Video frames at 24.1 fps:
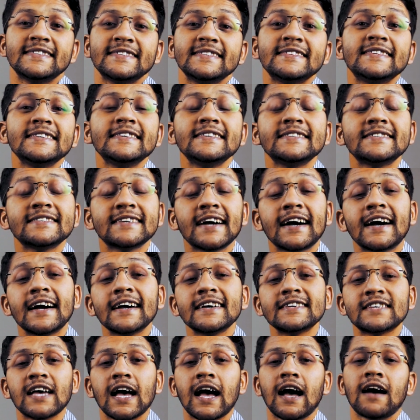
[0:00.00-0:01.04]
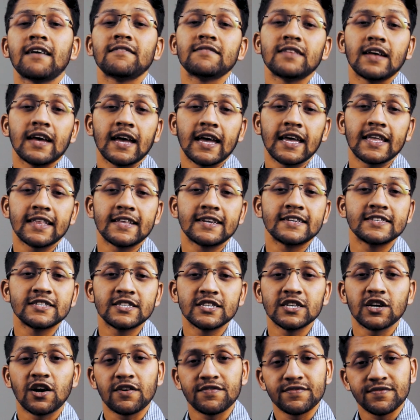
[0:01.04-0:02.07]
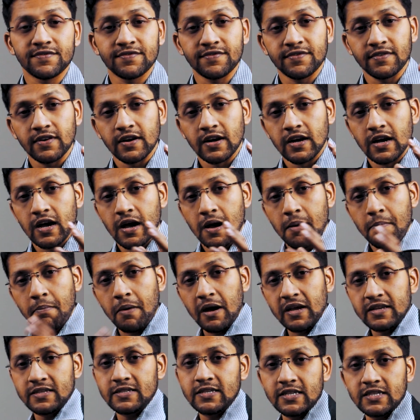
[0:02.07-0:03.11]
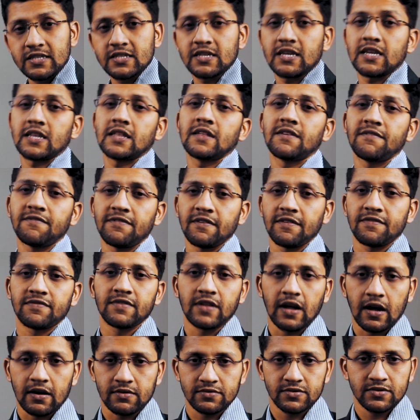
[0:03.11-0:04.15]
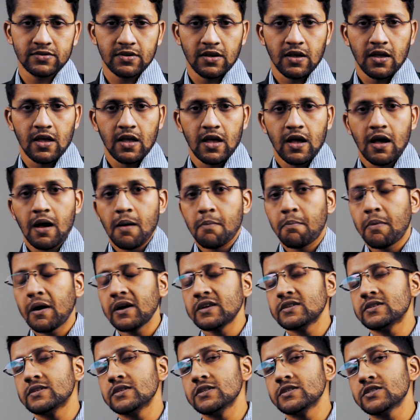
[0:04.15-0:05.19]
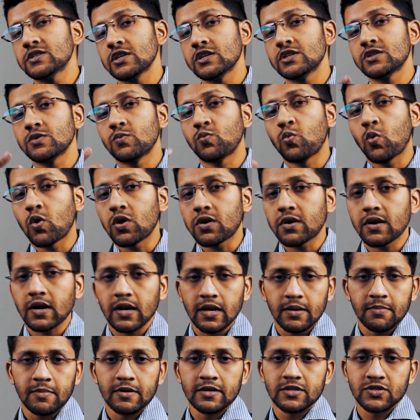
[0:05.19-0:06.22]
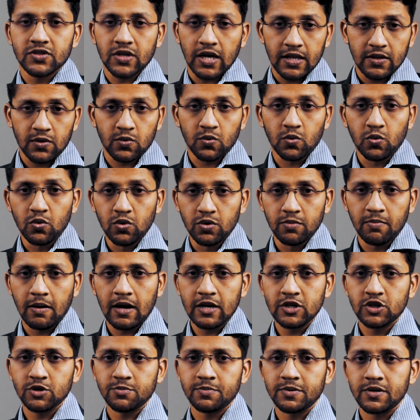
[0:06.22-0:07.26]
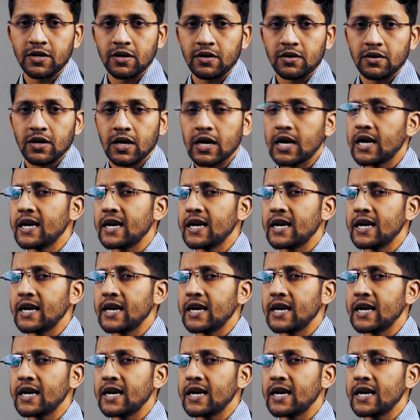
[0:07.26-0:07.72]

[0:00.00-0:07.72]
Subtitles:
These guys have the energy of Pisces in the fifth house. Pisces is a water element sign ruled by Jupiter.